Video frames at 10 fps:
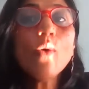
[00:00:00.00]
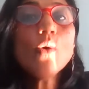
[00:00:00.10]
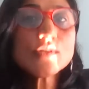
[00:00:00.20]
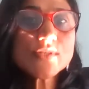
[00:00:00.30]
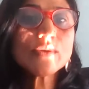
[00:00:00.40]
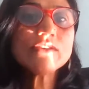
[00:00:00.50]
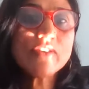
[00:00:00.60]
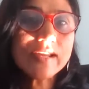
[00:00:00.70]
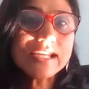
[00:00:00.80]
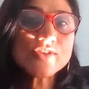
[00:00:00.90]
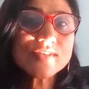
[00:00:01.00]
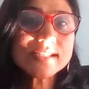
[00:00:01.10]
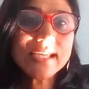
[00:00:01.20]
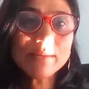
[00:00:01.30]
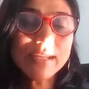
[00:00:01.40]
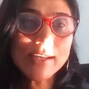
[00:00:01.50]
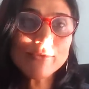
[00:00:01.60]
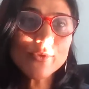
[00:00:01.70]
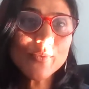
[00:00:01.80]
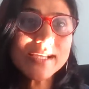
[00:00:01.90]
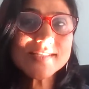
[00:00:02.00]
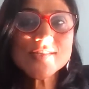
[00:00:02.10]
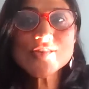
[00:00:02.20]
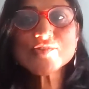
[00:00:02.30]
also in very interesting and meaningful ways.